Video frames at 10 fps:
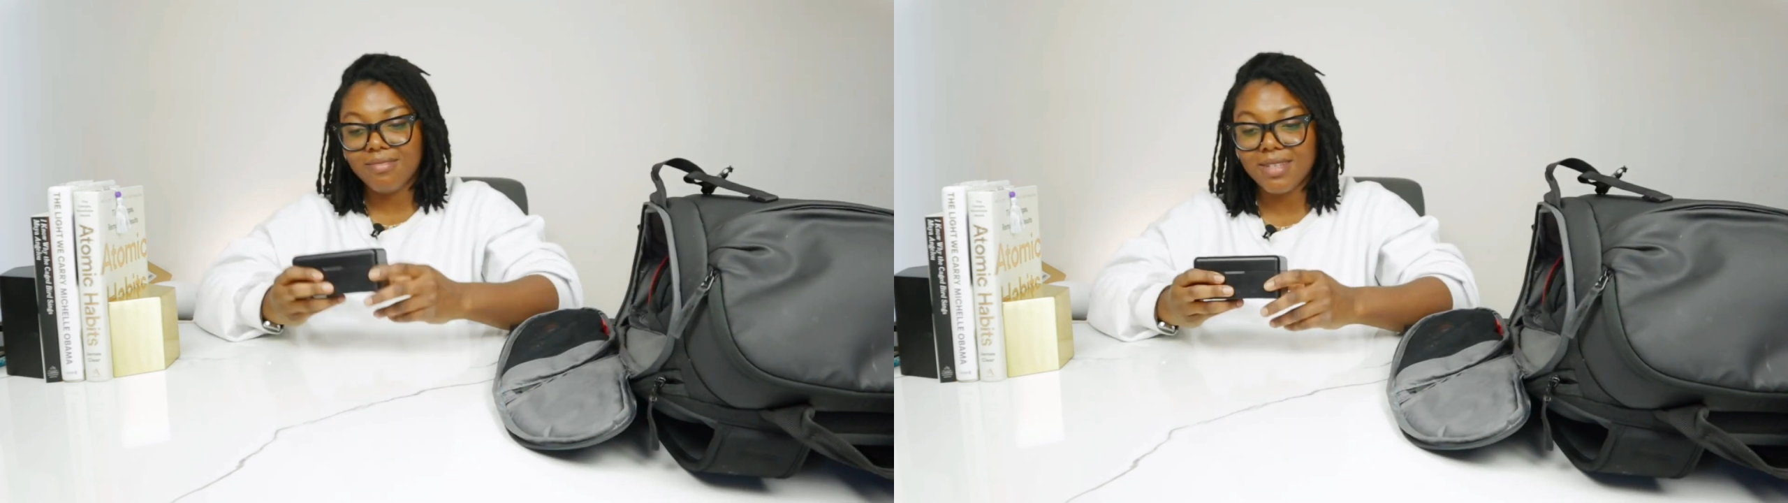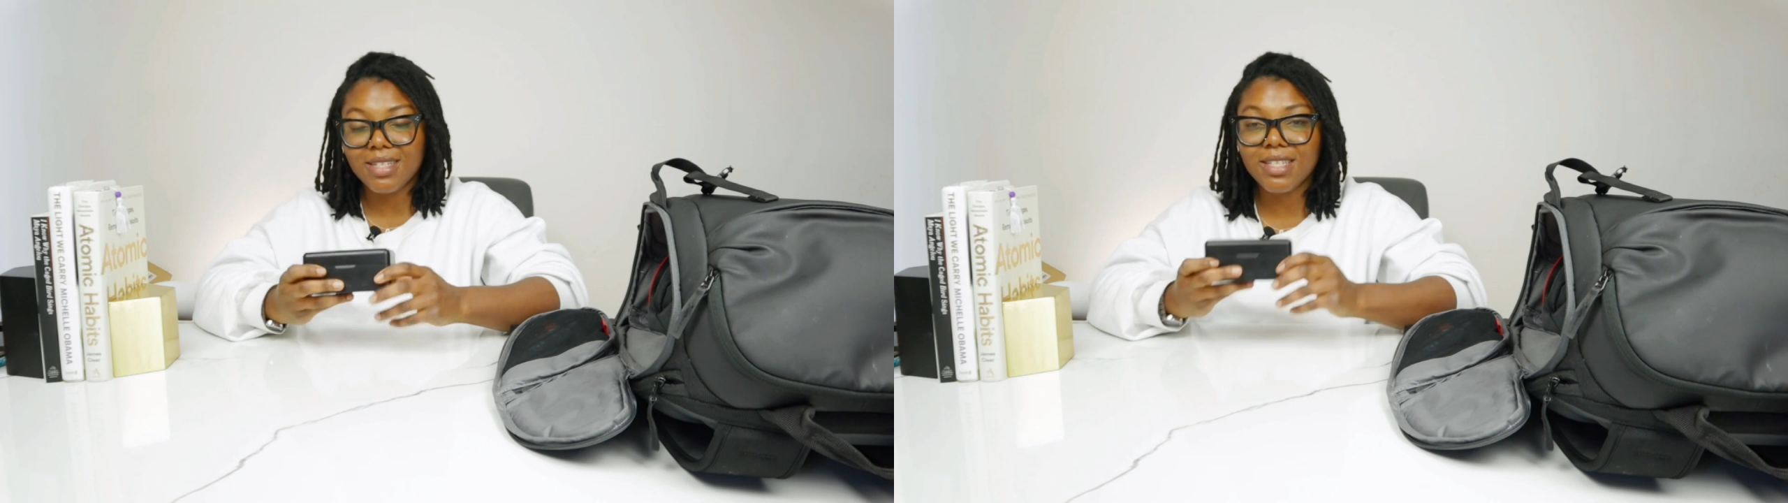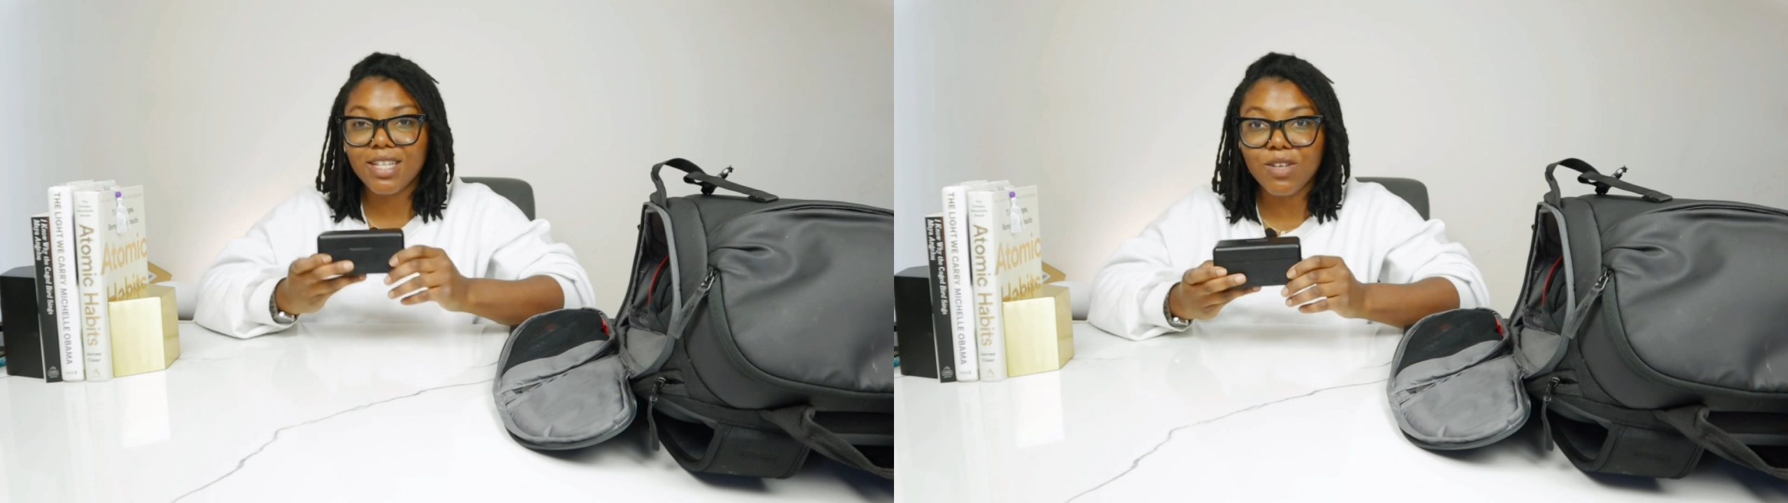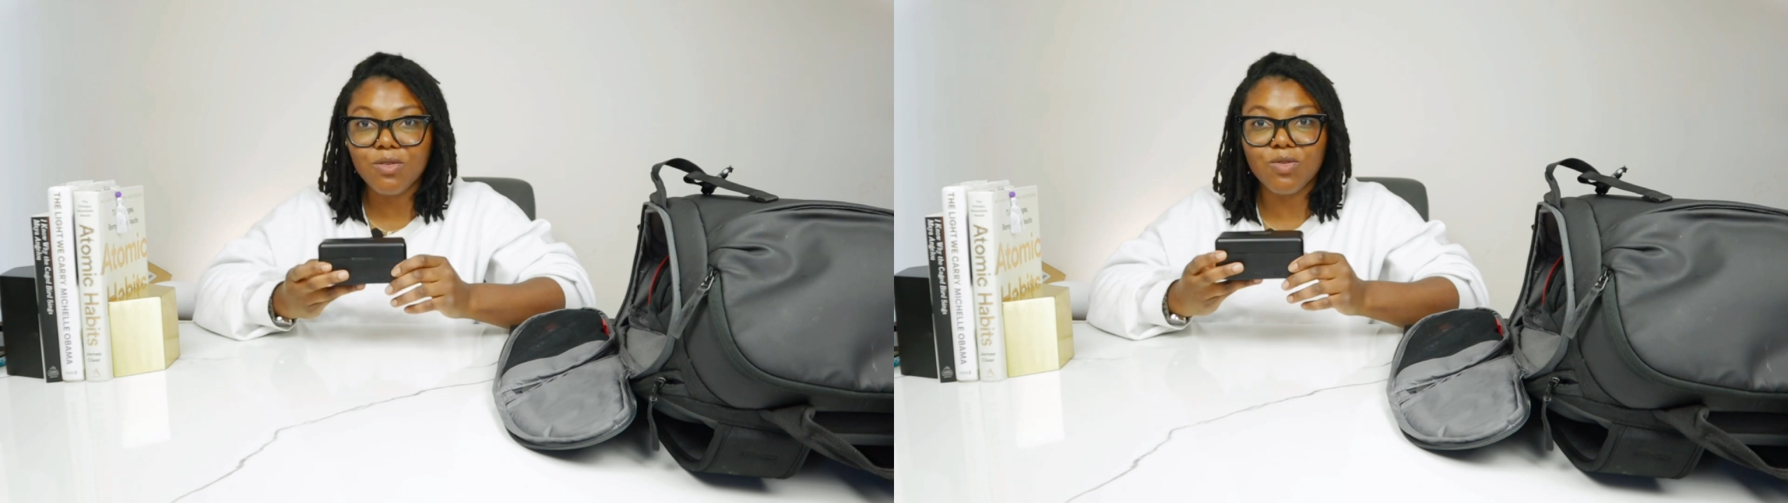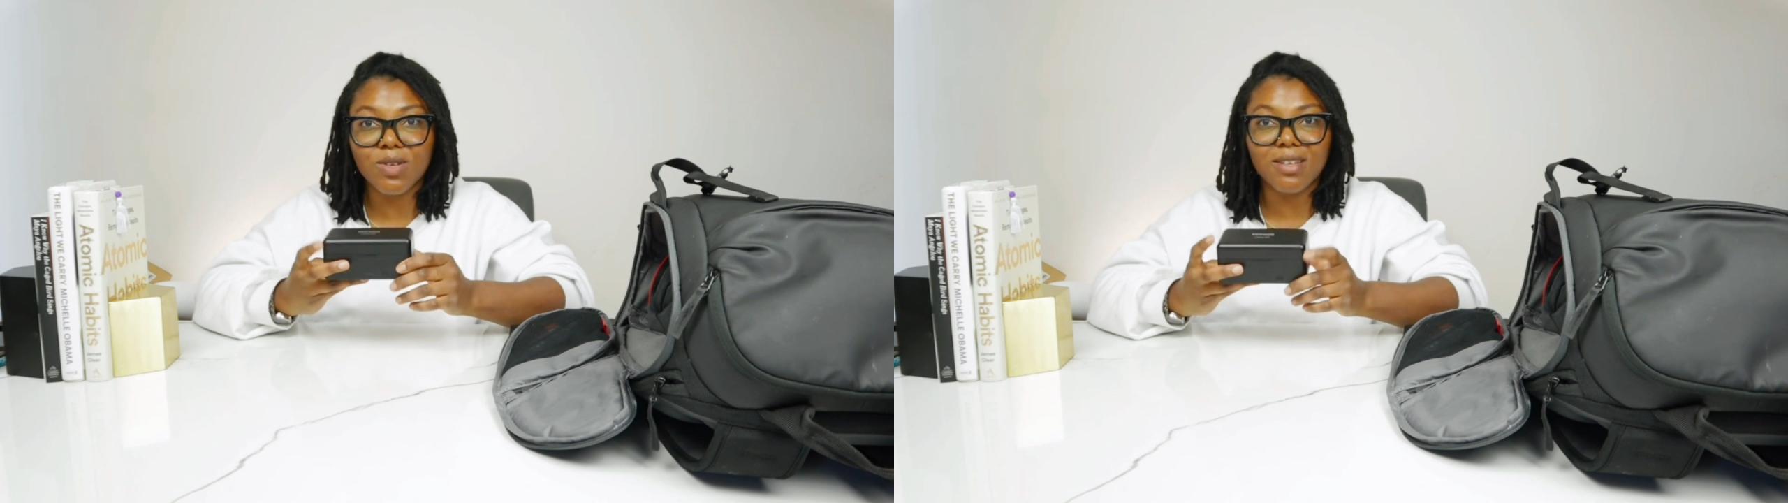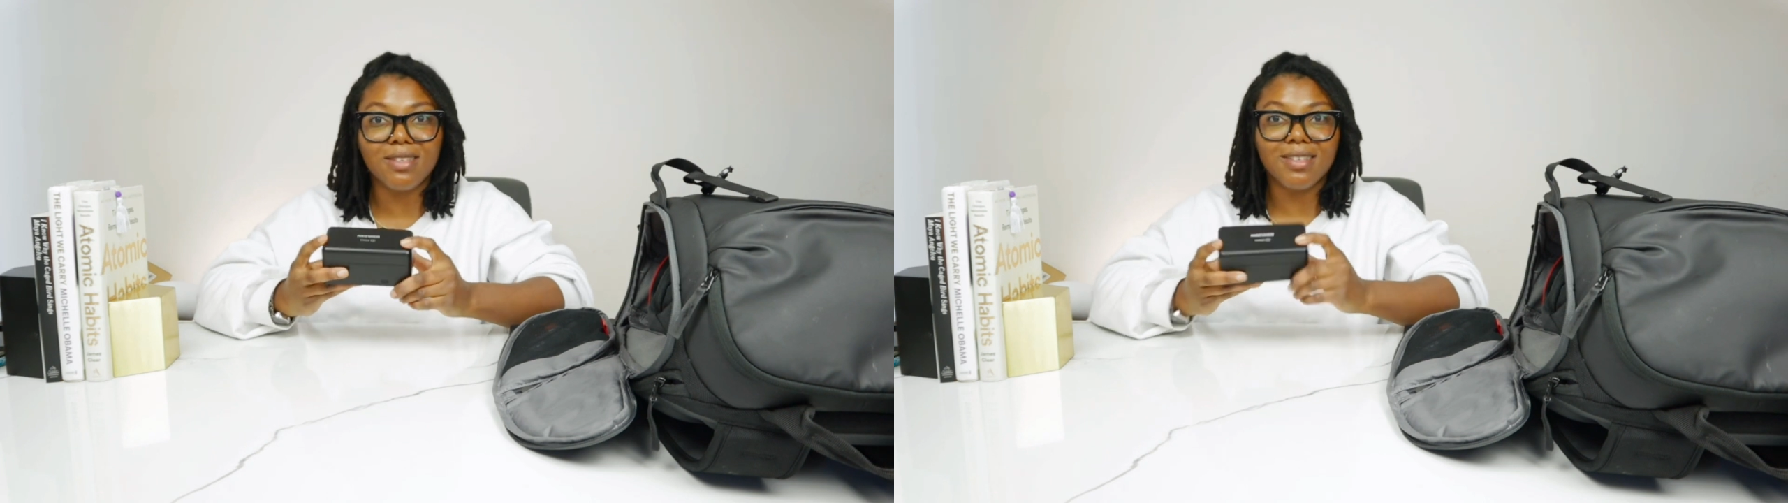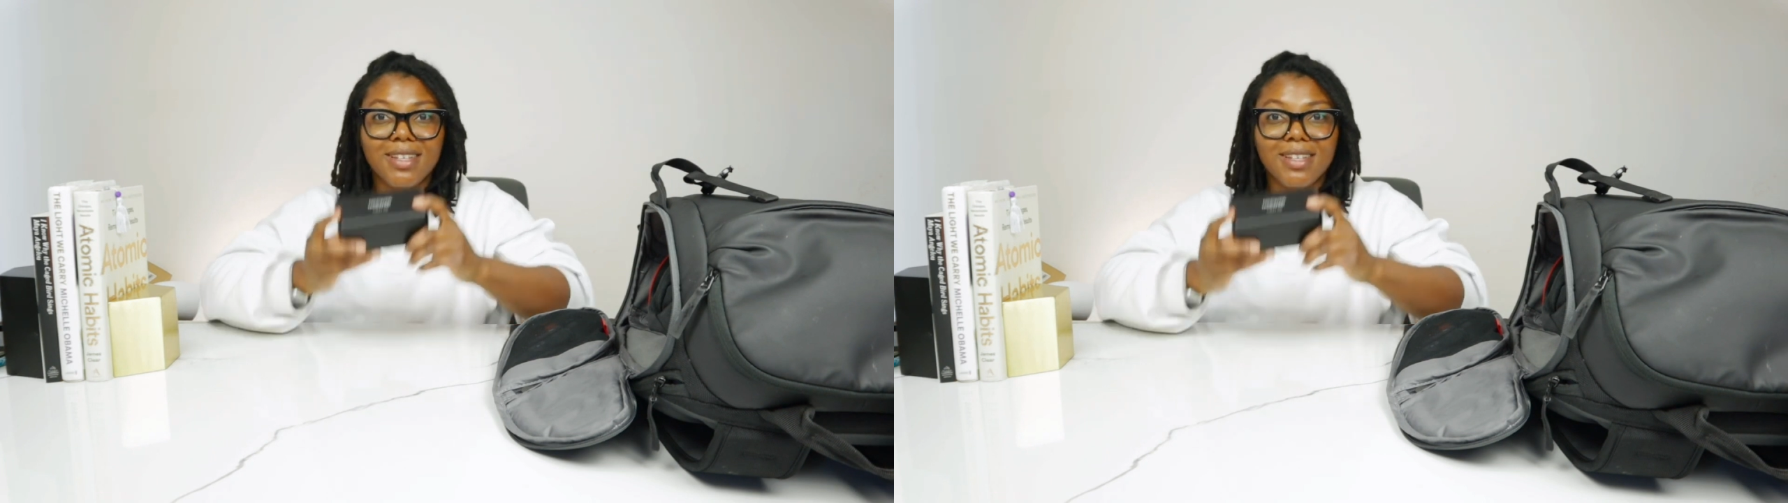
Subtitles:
this is a huge one.